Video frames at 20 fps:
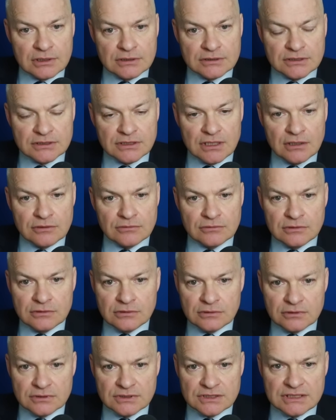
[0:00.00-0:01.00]
So,
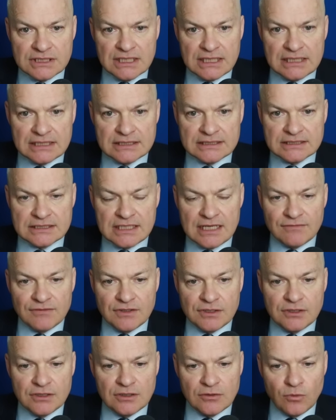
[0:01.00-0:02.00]
not seeing a
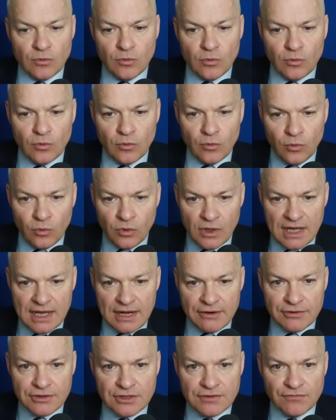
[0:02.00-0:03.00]
7.
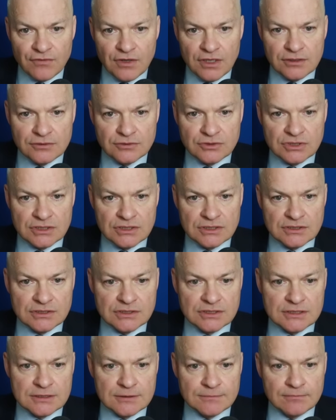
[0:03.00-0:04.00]
Where are the
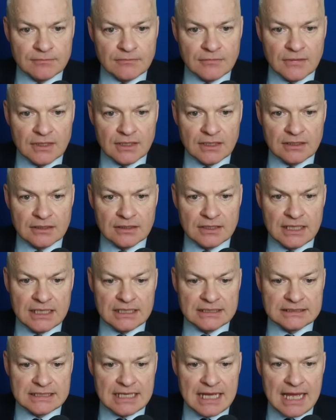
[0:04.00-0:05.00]
floaters?
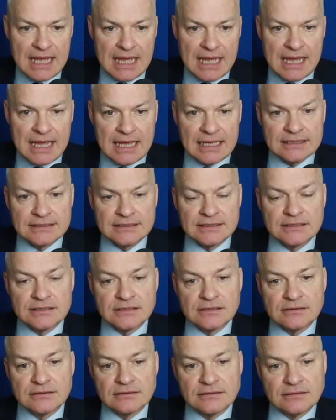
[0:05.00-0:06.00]
There's
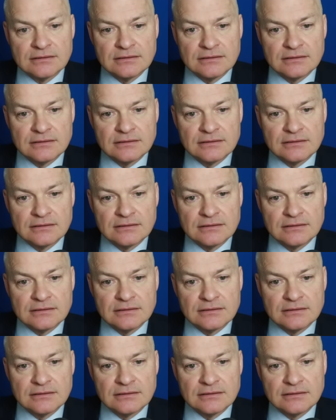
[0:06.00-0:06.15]
S.